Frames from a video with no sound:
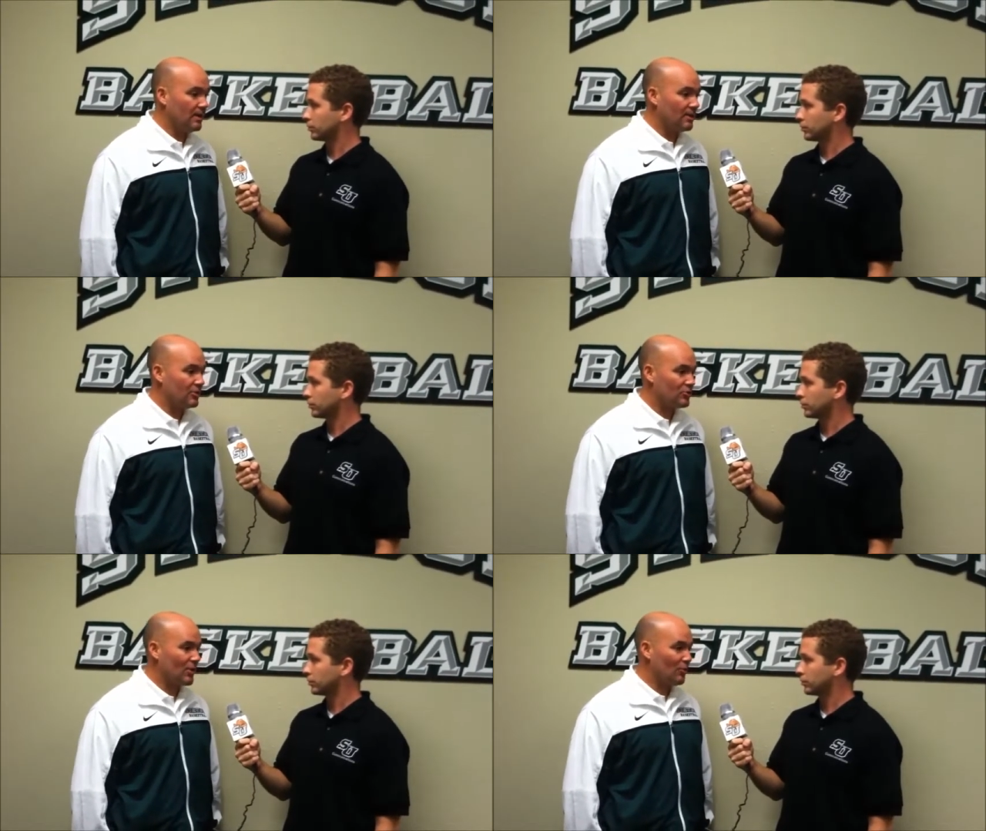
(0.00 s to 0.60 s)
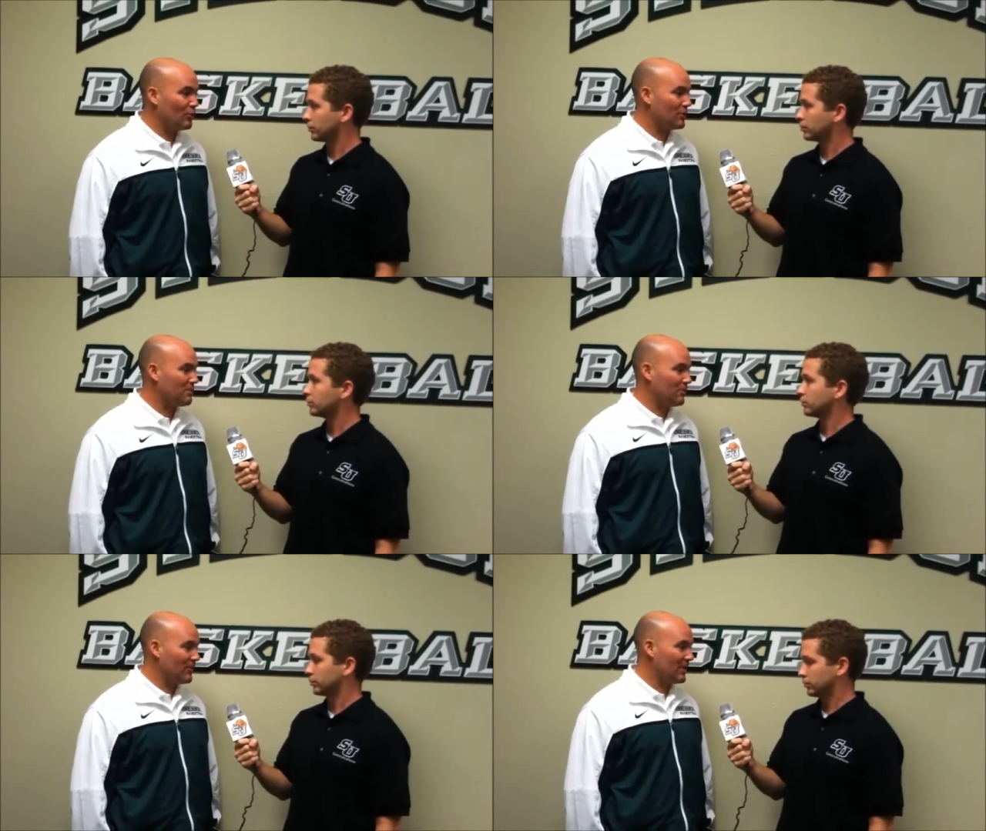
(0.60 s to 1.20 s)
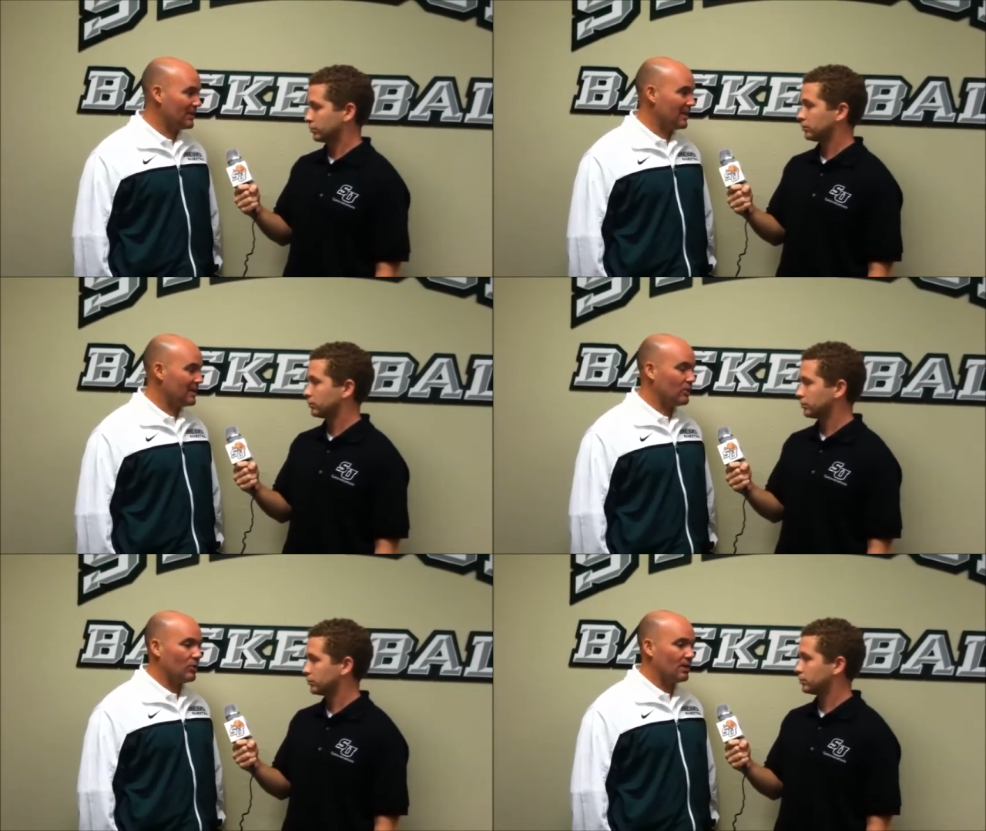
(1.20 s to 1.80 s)
Speaker 1: you know, so I want them to feel like they can
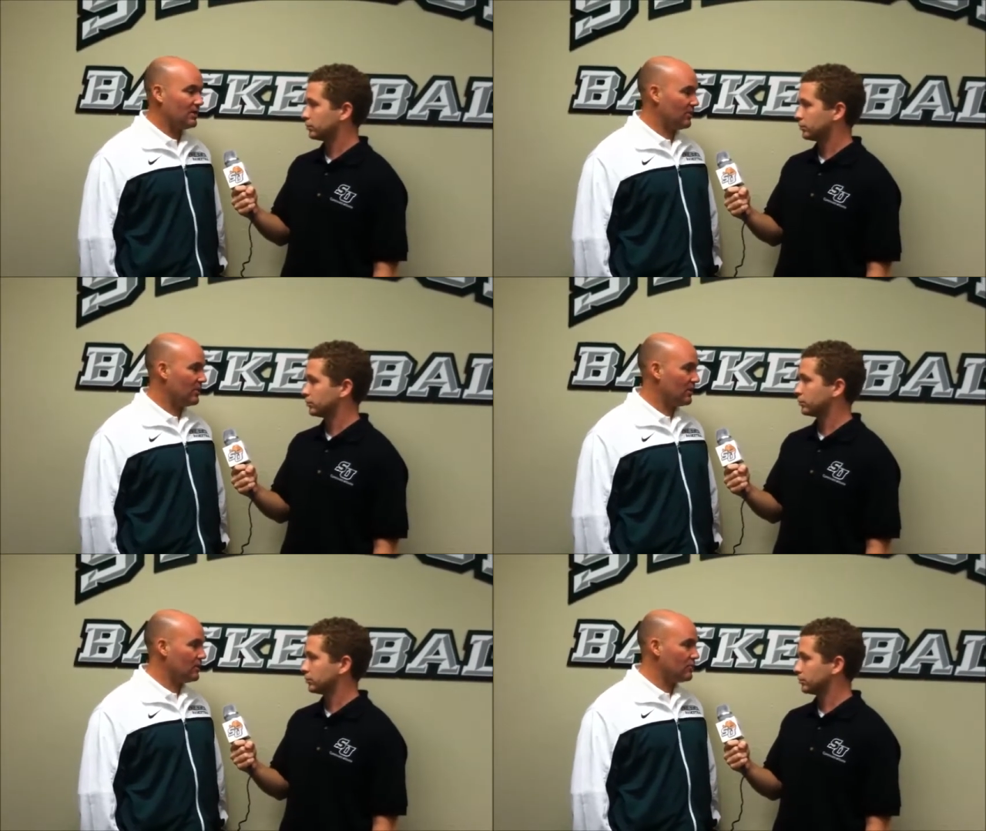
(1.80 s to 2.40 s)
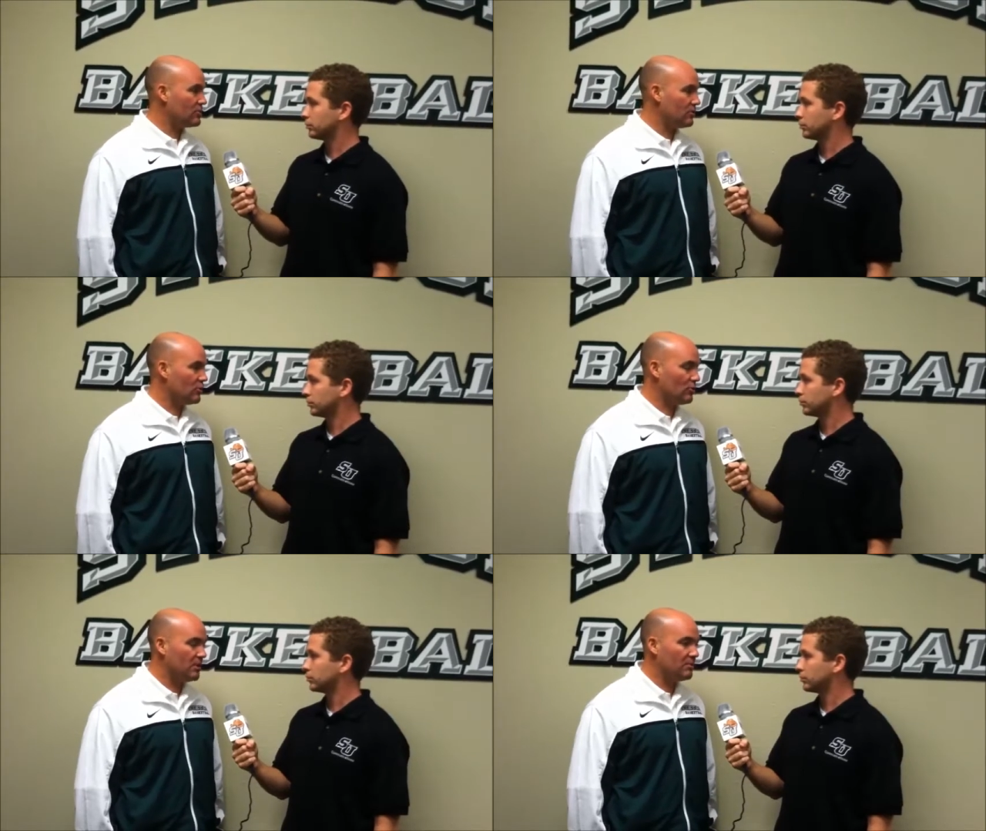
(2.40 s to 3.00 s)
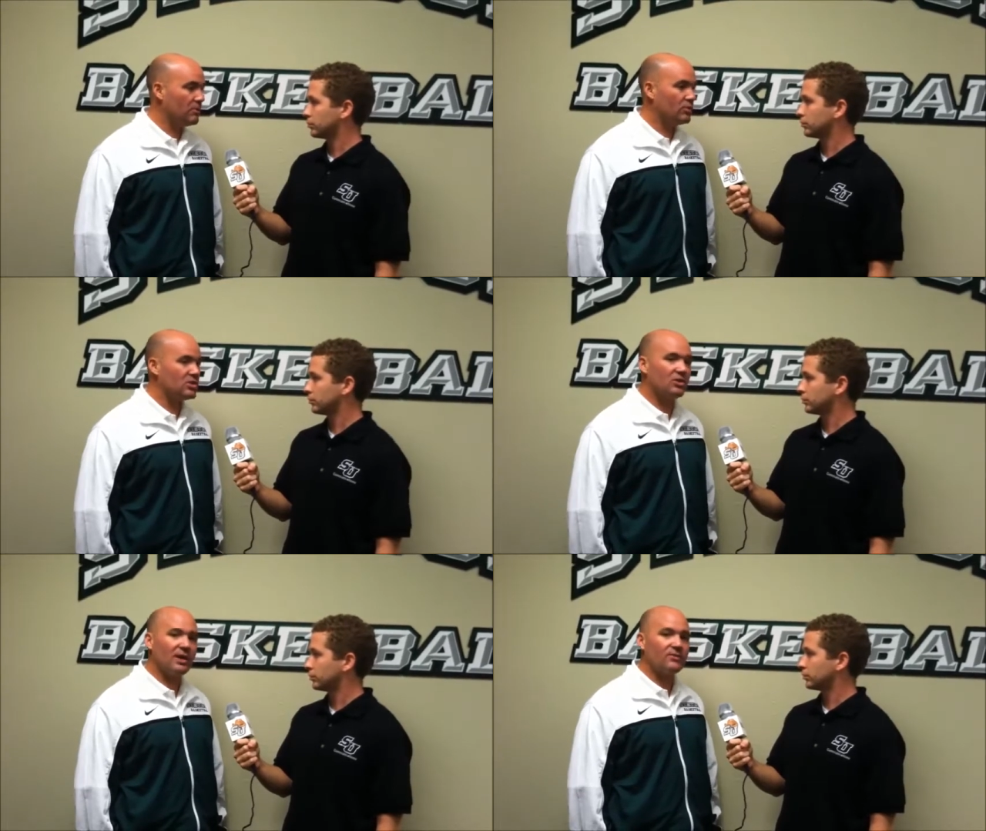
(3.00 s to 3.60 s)
go out there and cut it loose a little bit, but we
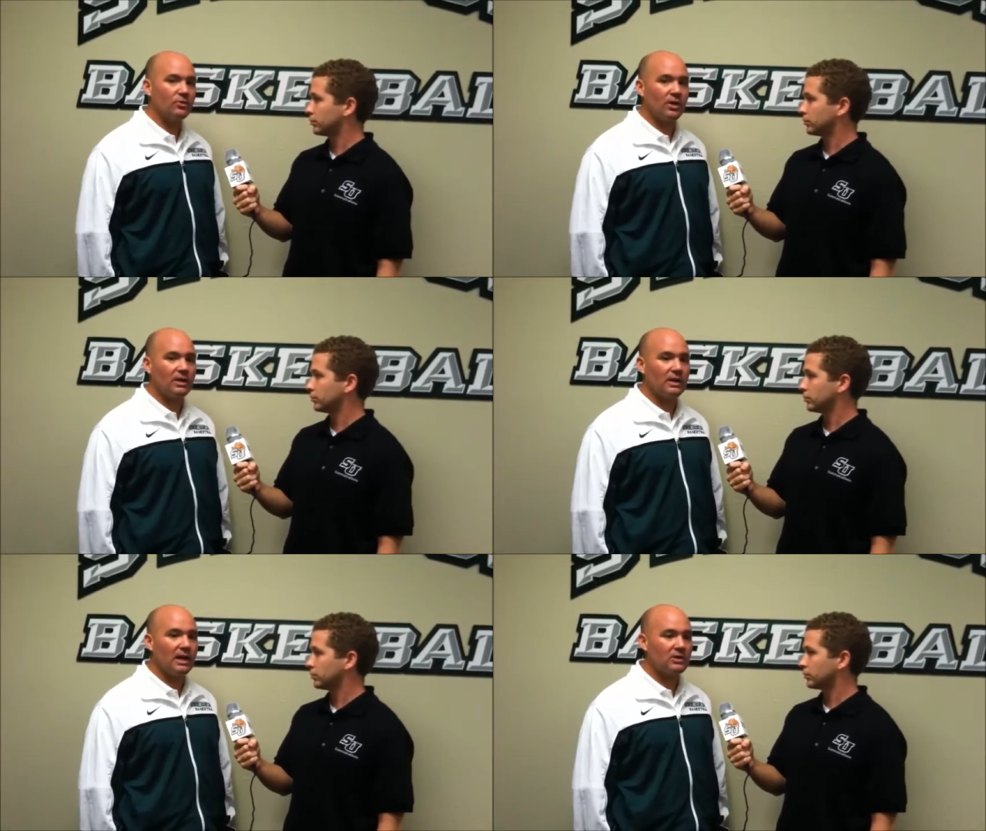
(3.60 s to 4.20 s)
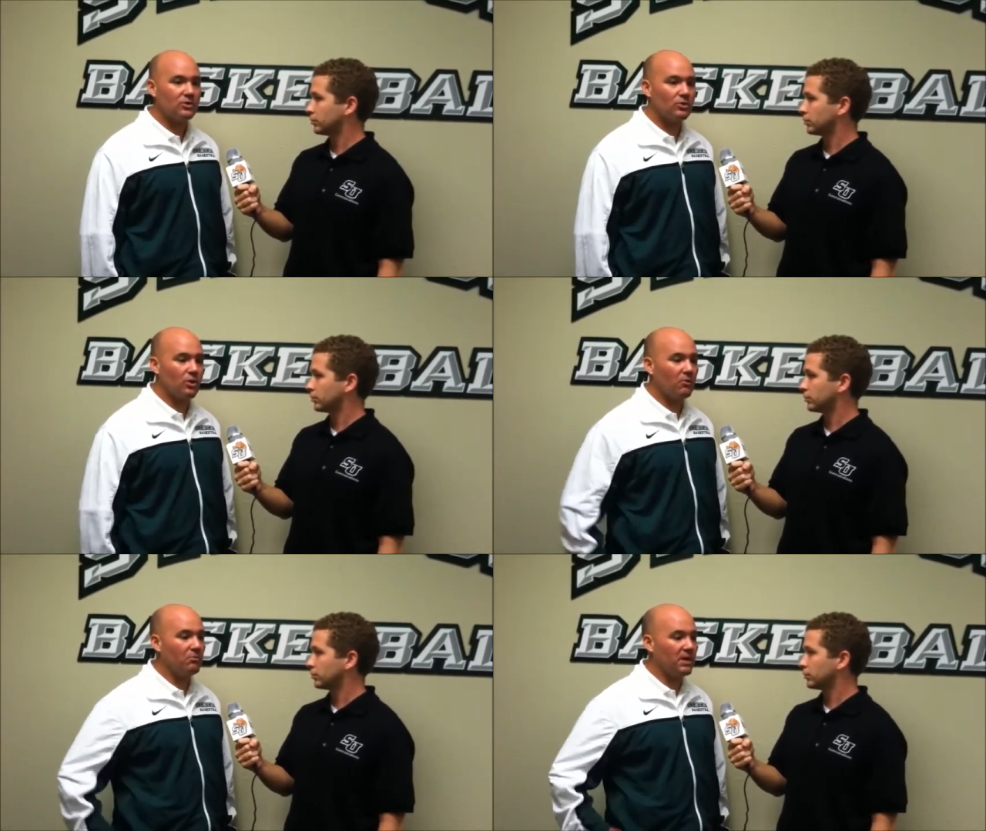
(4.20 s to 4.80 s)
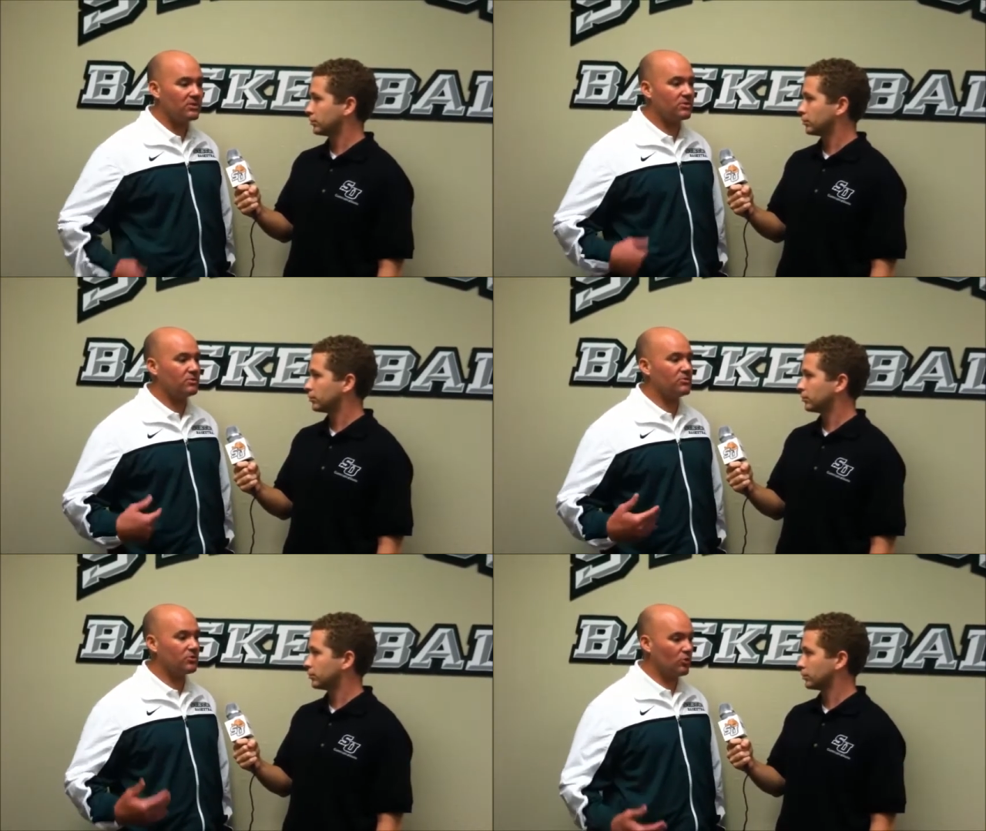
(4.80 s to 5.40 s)
still have to recognize who our best
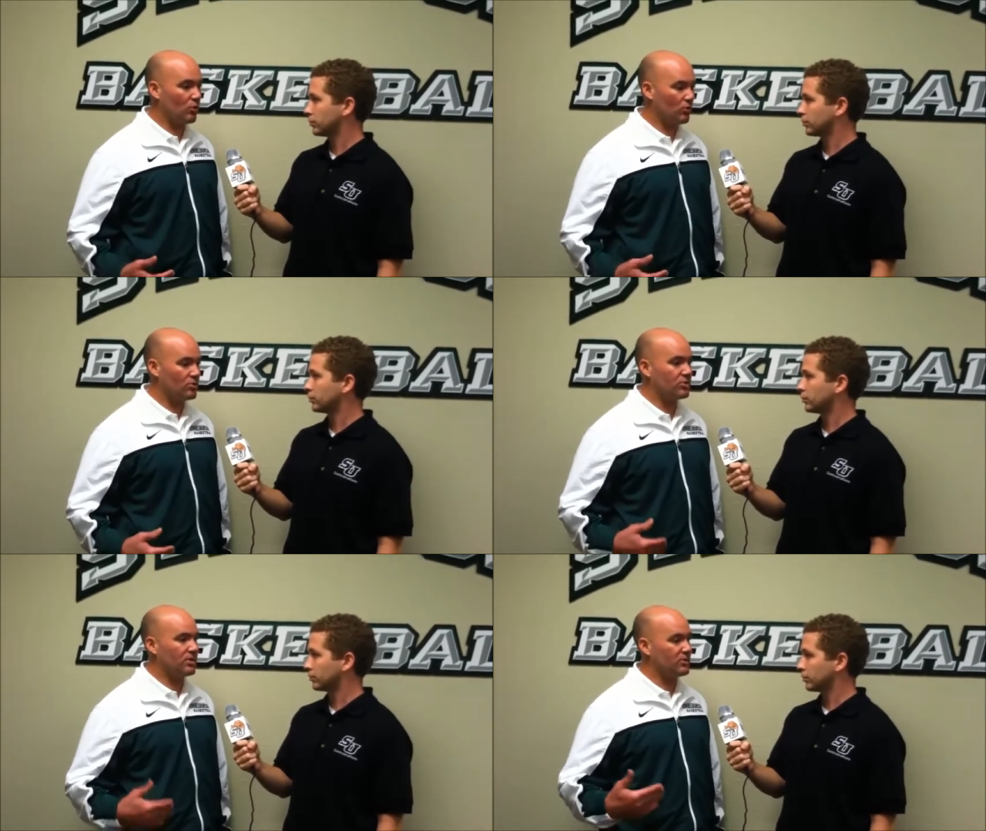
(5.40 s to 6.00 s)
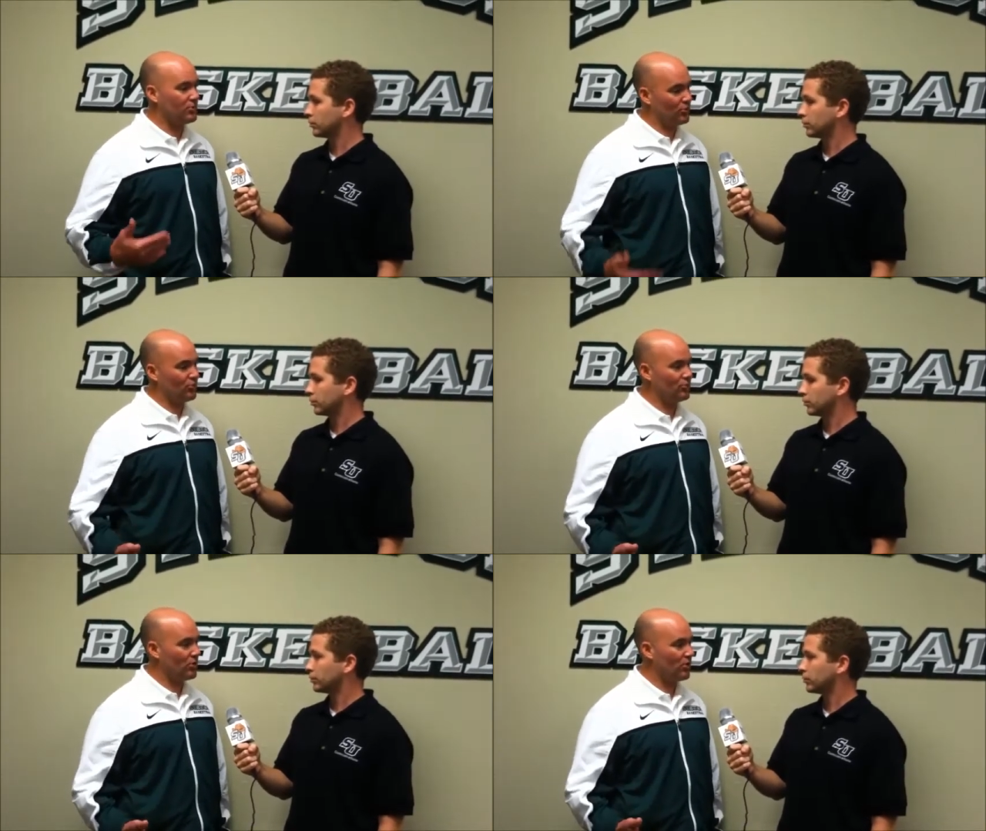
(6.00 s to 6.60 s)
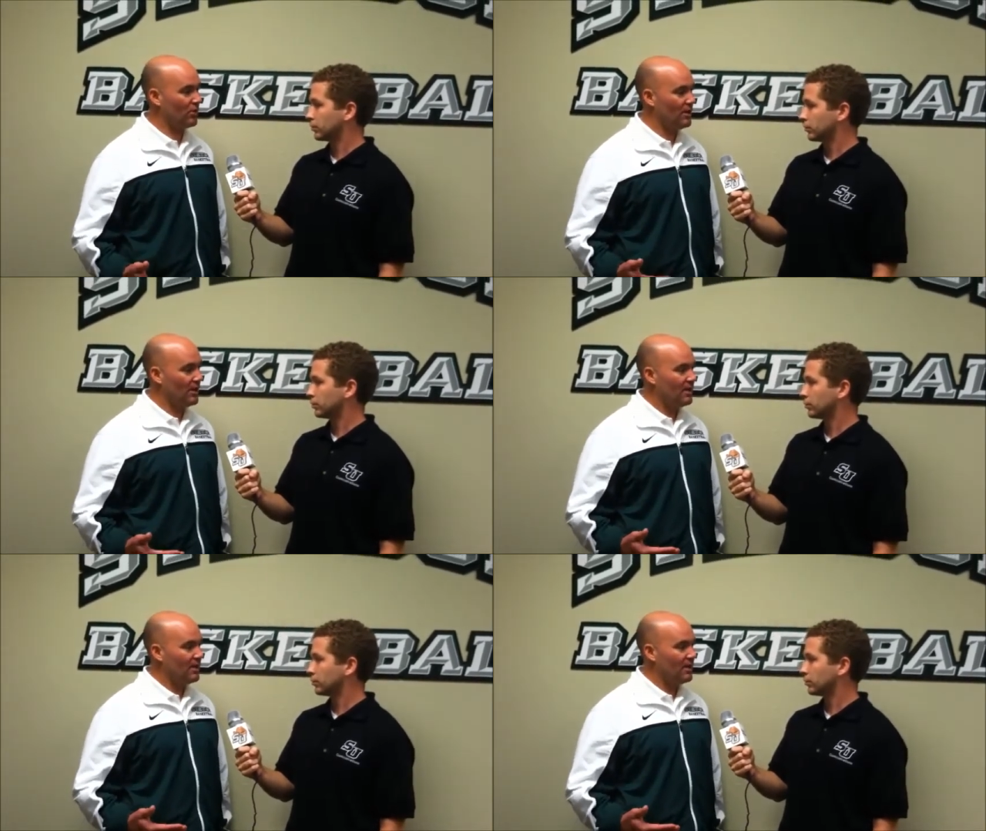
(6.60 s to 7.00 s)
scorers and shooters are.